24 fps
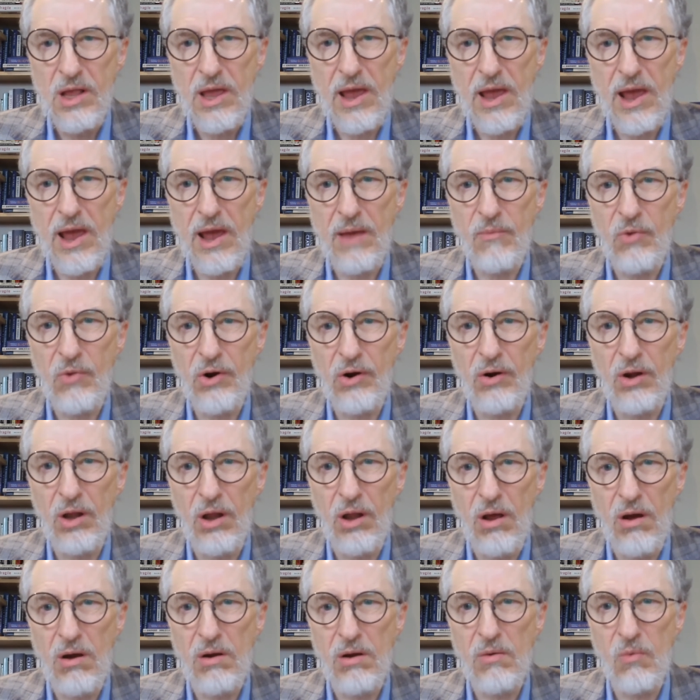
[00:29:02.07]
And we're a
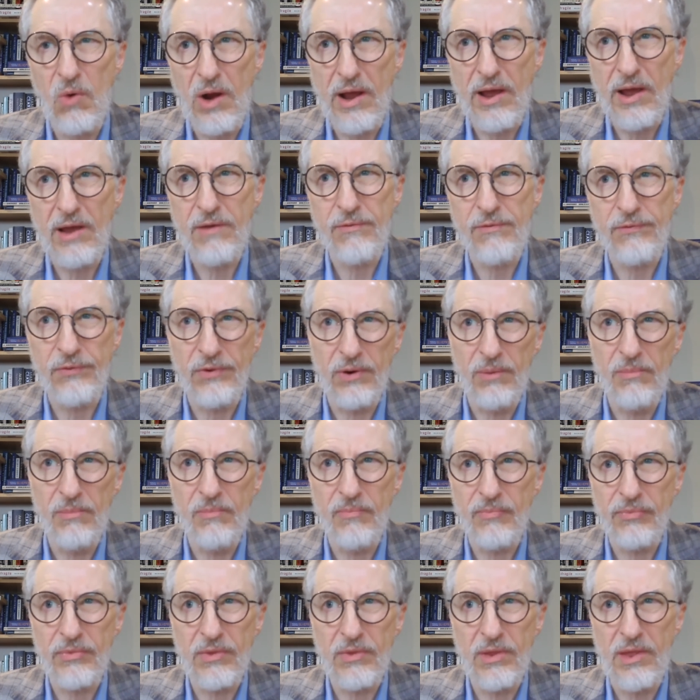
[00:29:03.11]
long way
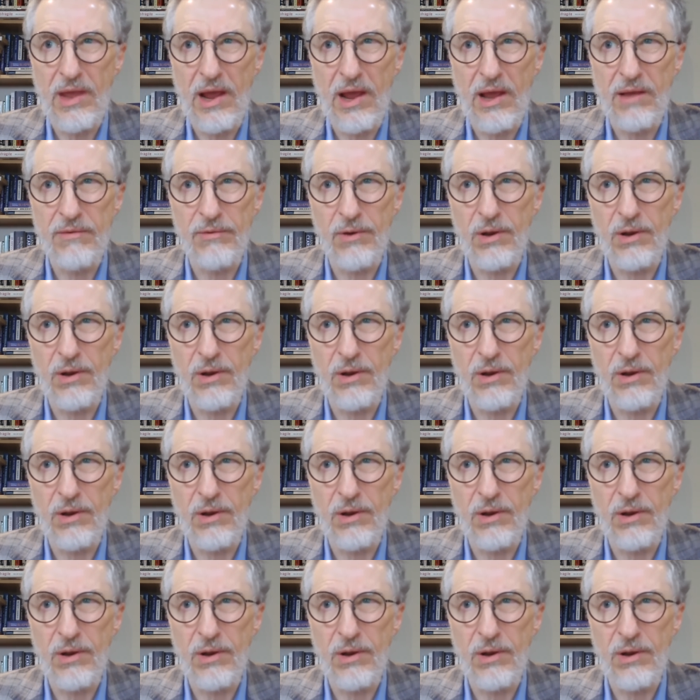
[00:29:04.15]
from that,